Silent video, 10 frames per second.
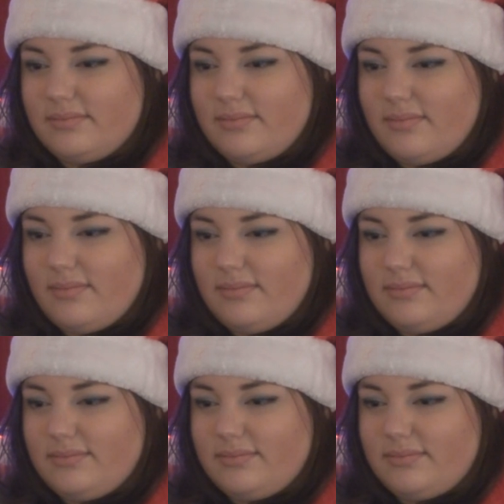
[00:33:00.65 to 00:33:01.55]

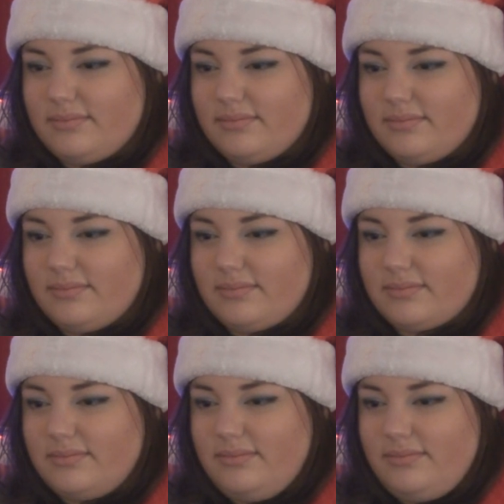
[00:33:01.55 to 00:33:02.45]

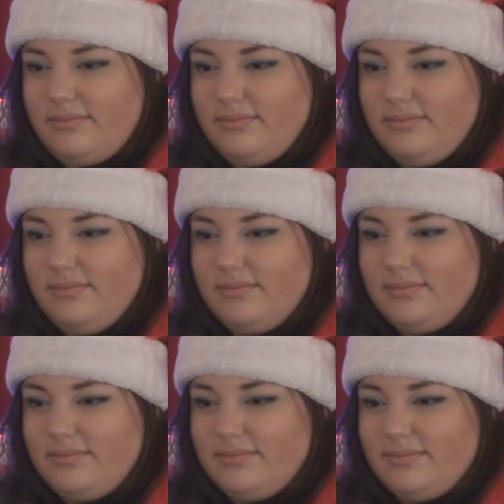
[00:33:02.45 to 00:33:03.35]

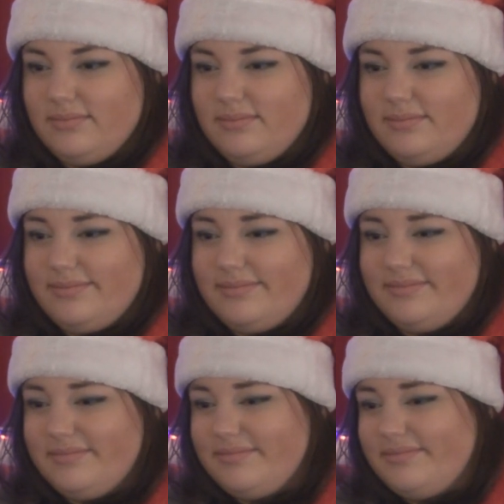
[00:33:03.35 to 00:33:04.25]

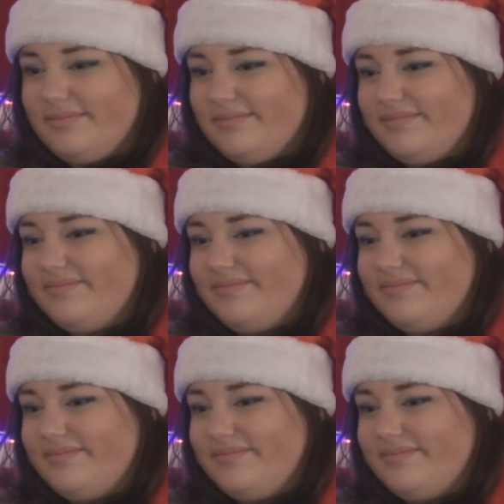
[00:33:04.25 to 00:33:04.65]
This person isn't speaking.